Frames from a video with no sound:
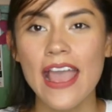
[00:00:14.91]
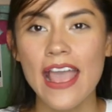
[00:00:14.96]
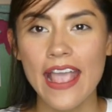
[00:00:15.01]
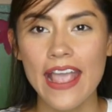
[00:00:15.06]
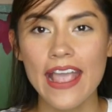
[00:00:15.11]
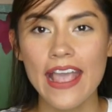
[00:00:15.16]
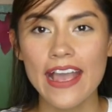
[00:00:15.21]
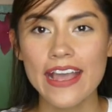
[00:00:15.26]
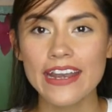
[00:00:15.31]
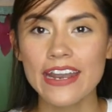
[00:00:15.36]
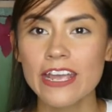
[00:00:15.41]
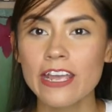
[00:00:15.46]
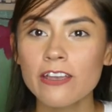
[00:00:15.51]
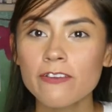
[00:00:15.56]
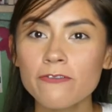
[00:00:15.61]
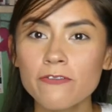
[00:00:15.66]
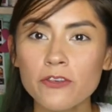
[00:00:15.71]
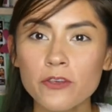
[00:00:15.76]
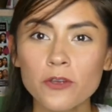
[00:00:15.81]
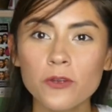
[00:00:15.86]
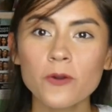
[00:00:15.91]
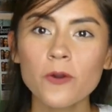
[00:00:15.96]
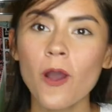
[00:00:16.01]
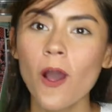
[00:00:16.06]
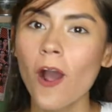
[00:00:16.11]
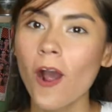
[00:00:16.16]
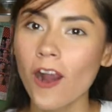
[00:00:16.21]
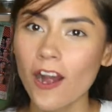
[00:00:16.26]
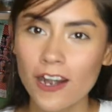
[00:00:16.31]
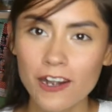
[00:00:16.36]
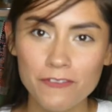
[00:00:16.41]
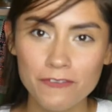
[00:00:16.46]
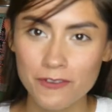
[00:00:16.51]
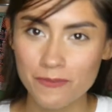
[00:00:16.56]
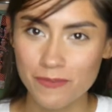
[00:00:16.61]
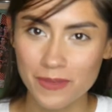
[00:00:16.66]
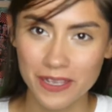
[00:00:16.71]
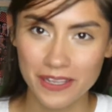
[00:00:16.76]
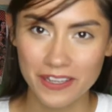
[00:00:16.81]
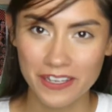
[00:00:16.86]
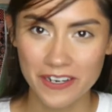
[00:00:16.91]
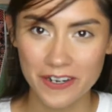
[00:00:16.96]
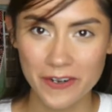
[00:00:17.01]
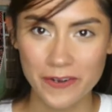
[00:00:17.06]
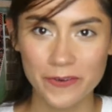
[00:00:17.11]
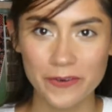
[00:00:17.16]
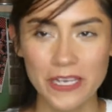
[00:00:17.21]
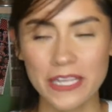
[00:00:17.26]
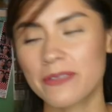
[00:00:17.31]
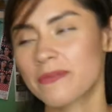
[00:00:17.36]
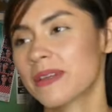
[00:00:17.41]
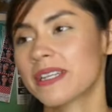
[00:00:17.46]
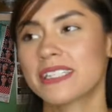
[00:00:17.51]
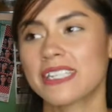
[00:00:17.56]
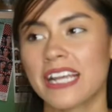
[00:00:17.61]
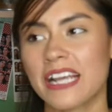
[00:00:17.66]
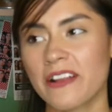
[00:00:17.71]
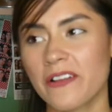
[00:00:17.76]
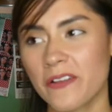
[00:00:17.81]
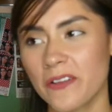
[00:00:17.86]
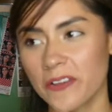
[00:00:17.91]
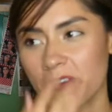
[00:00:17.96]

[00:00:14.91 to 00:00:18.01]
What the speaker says: and if you are familiar with my channel,